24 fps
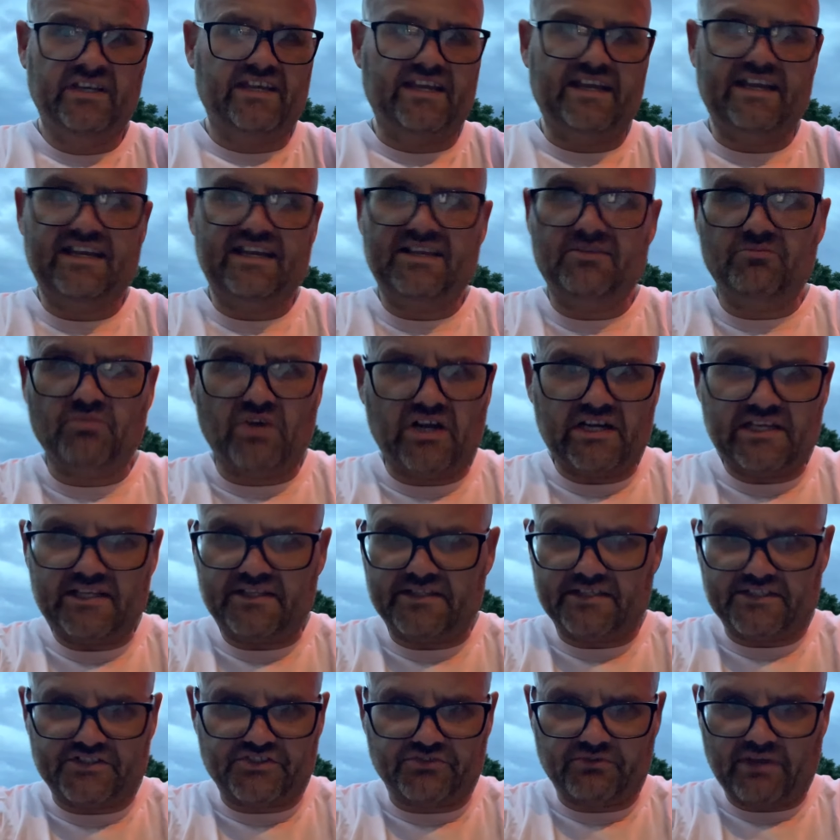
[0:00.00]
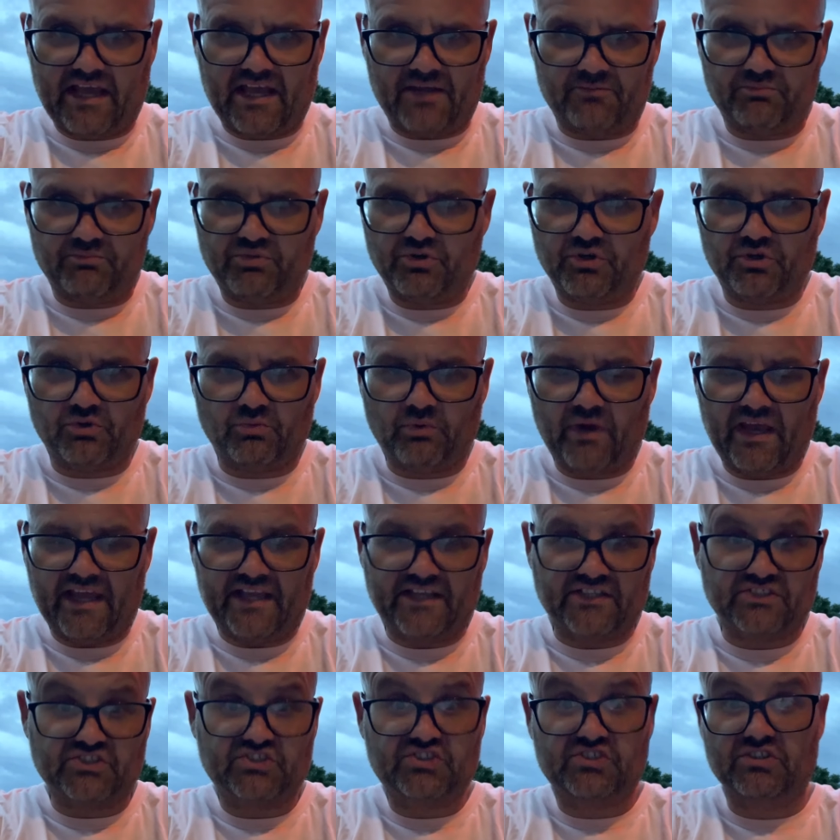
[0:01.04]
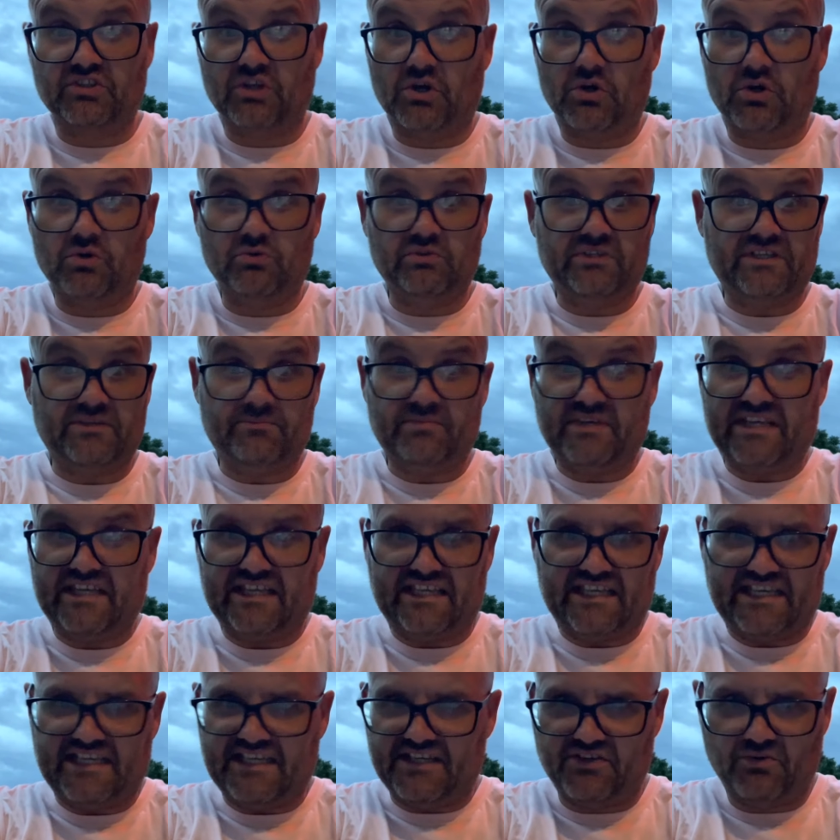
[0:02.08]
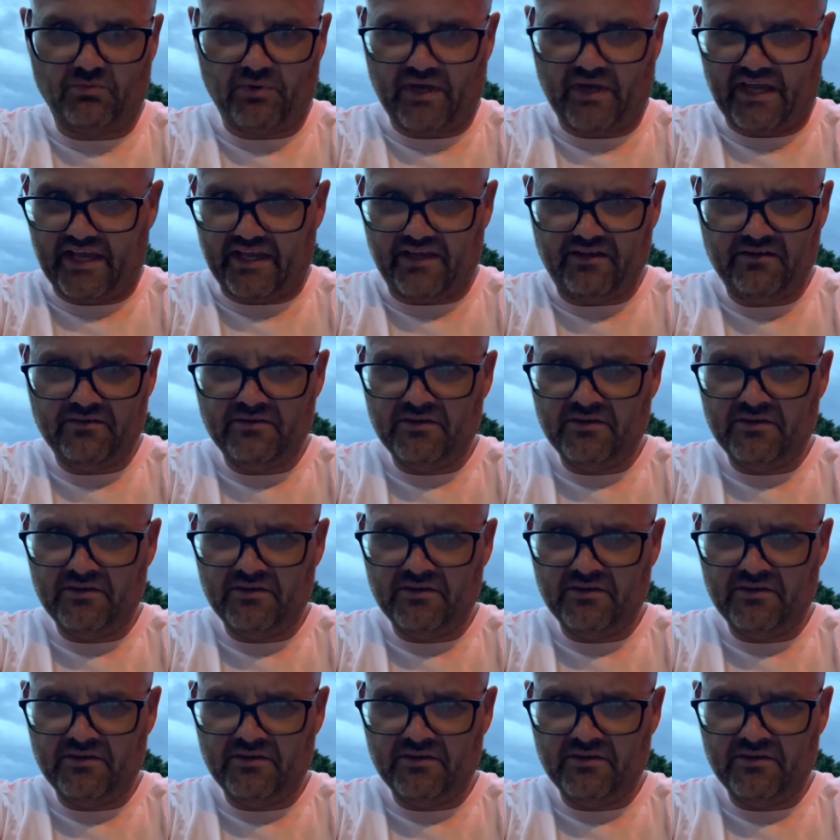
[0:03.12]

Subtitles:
Any money that you had put away is slowly being eaten away,